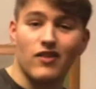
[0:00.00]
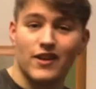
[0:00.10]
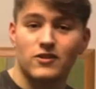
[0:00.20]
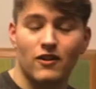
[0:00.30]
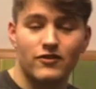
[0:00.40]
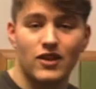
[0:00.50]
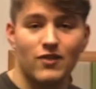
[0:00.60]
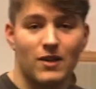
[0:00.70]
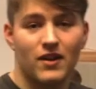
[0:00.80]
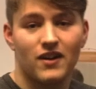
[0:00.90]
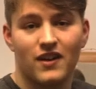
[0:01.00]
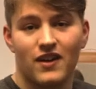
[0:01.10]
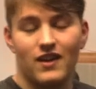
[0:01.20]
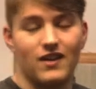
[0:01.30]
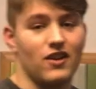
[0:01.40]
up like stuff you a wee bit.
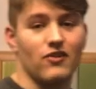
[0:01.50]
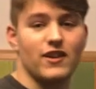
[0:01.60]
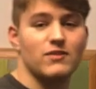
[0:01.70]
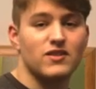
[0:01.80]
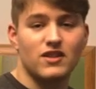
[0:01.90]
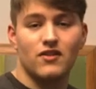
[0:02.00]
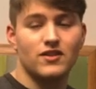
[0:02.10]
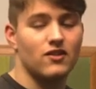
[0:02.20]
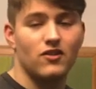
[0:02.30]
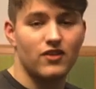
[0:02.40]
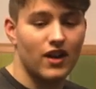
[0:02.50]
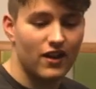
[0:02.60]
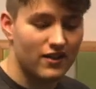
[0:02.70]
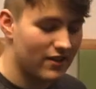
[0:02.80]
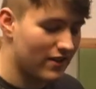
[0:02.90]
You know, Christmas dinners and all
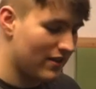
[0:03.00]
that.